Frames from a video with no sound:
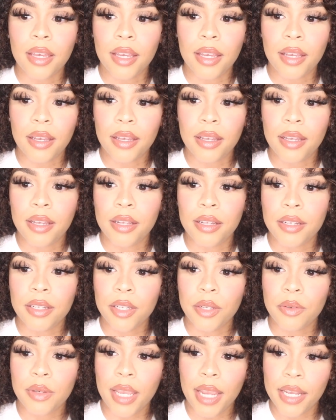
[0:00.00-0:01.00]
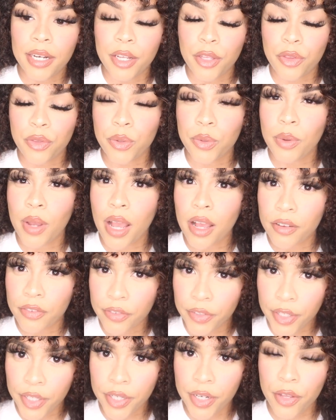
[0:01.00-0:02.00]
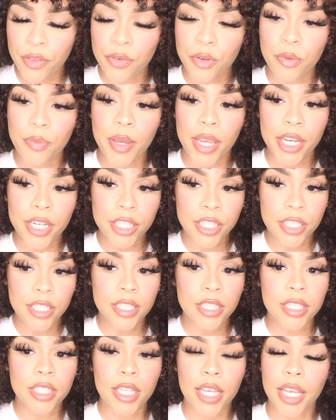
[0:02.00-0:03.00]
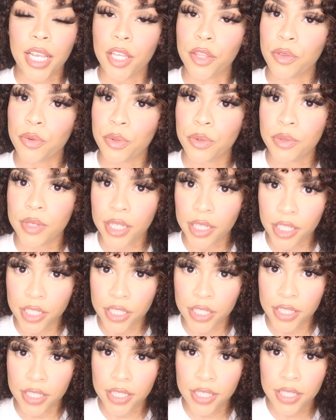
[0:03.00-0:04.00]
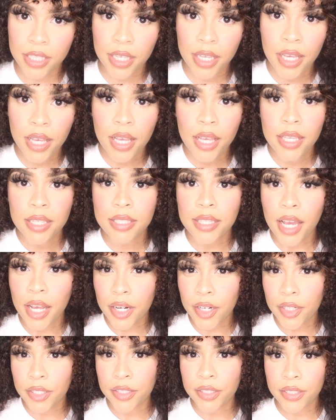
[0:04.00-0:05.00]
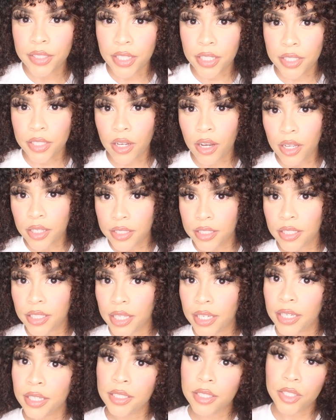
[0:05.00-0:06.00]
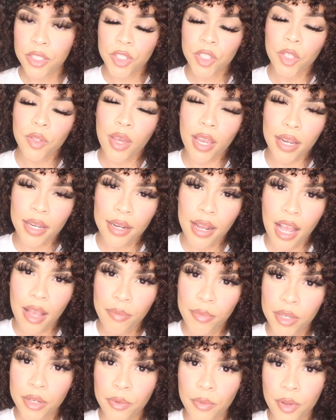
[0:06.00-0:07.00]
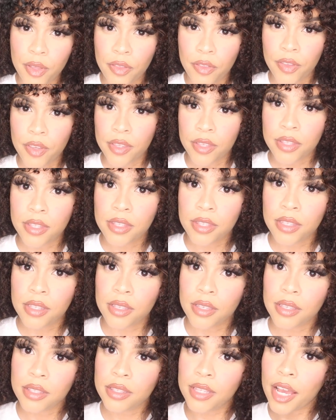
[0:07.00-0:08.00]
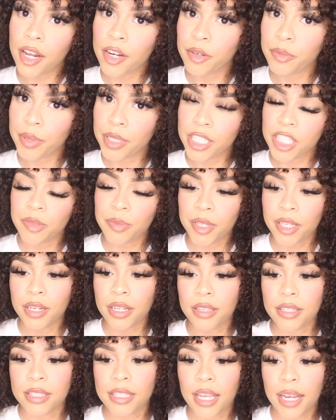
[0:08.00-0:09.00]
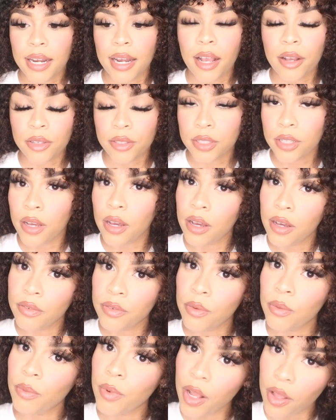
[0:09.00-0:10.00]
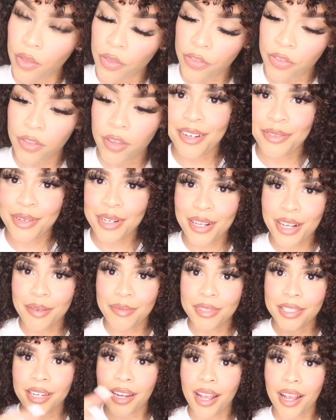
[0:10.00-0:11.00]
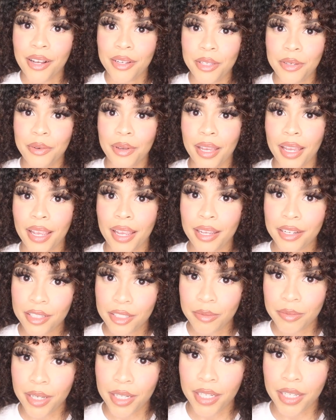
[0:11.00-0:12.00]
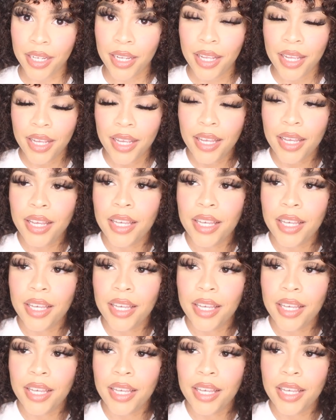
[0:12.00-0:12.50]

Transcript: and you gain it through effort, through patience, and through diligence. Saturn does cause delays, so that can happen with this Saturn placement in the second house of wealth. And when it comes to how you handle money,